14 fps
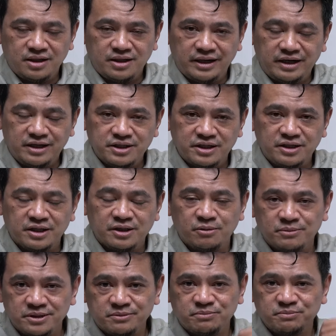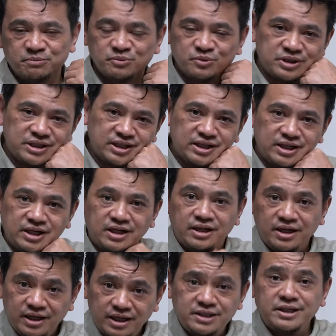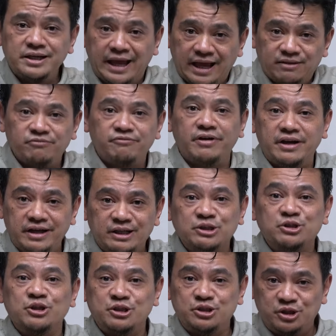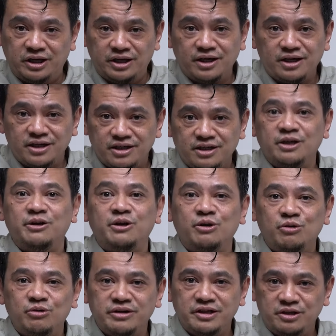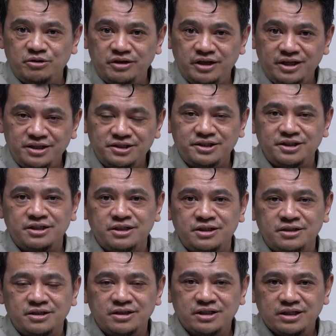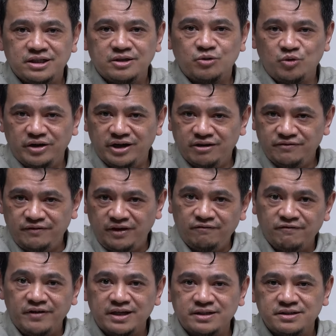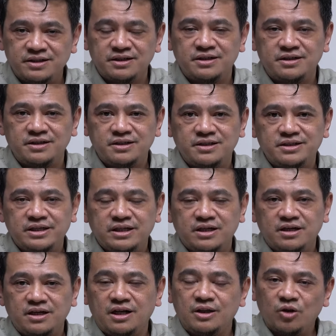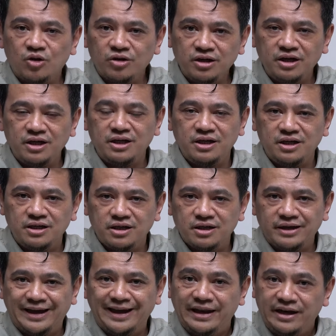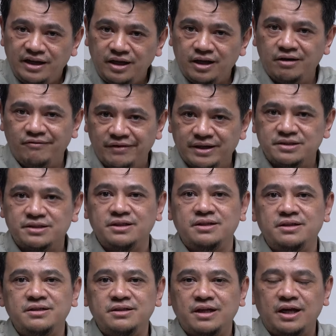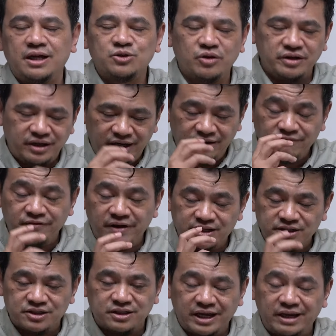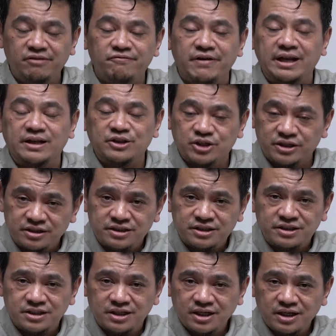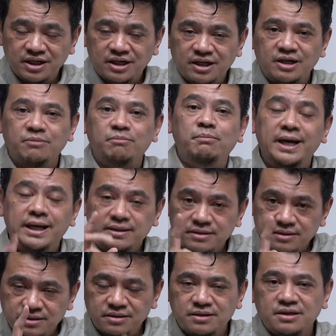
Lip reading: ladies and gentlemen, isn't that very interesting? You know, Indonesian, we have investors, not only any investors, inventors, but